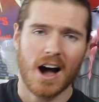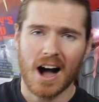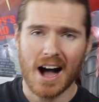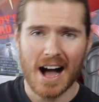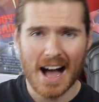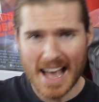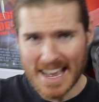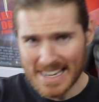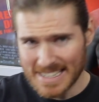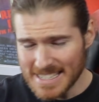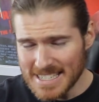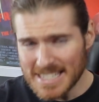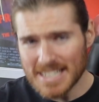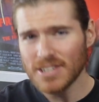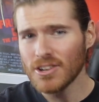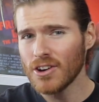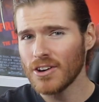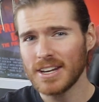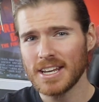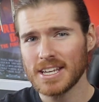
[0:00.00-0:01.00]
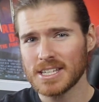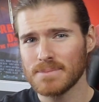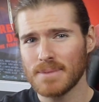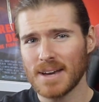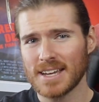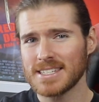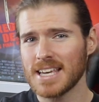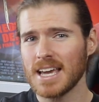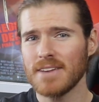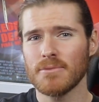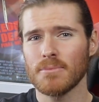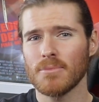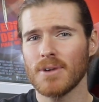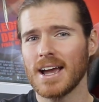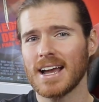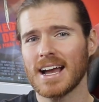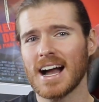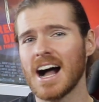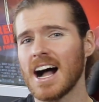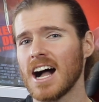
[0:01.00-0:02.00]
I did not expect to even
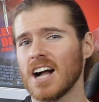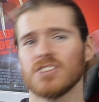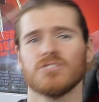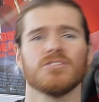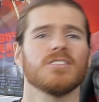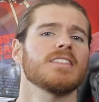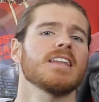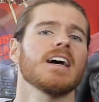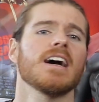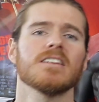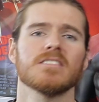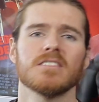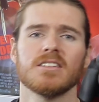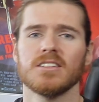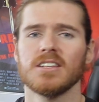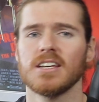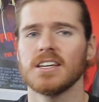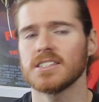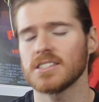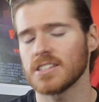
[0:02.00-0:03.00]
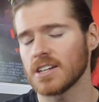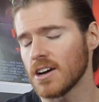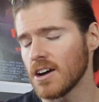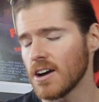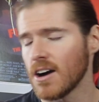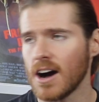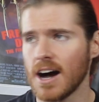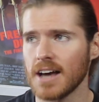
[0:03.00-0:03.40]
break 100,000 years ago.